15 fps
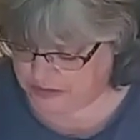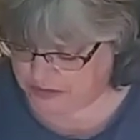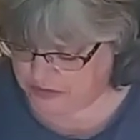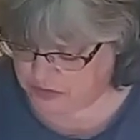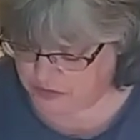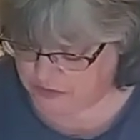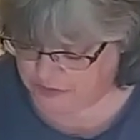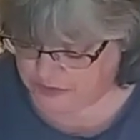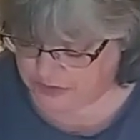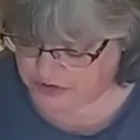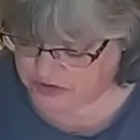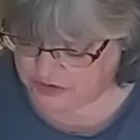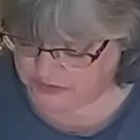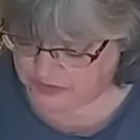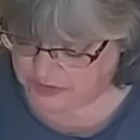do
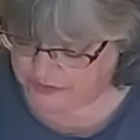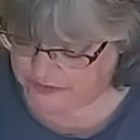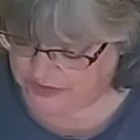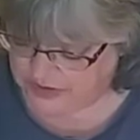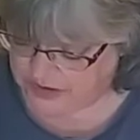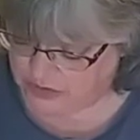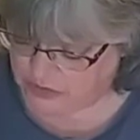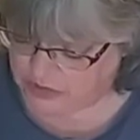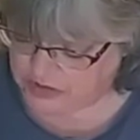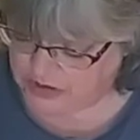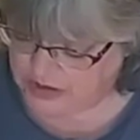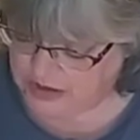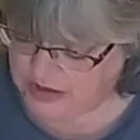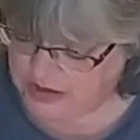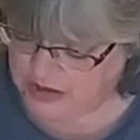furniture flip videos.
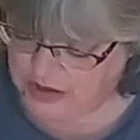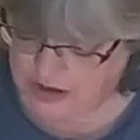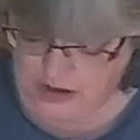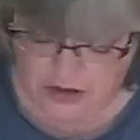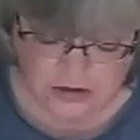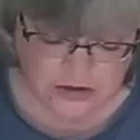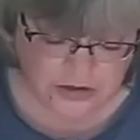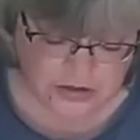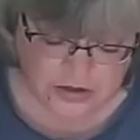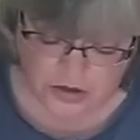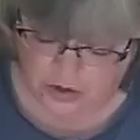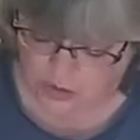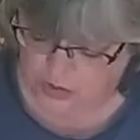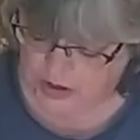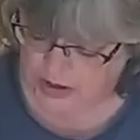
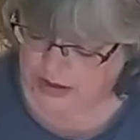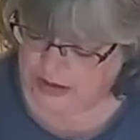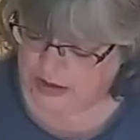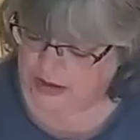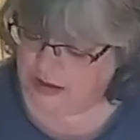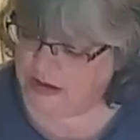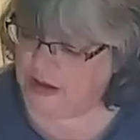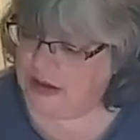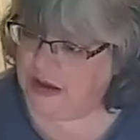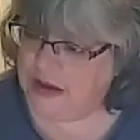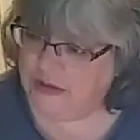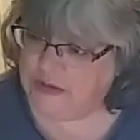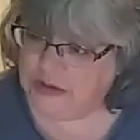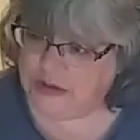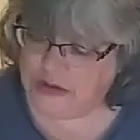So, I
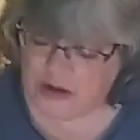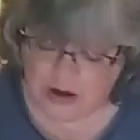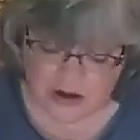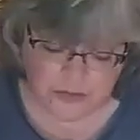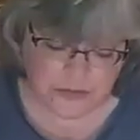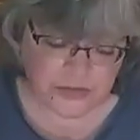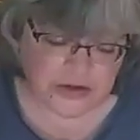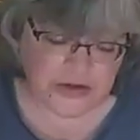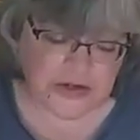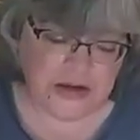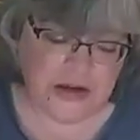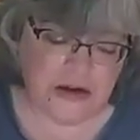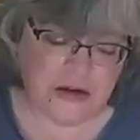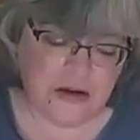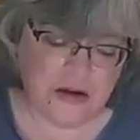have a little art brush
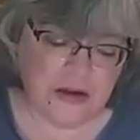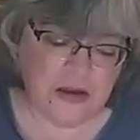here.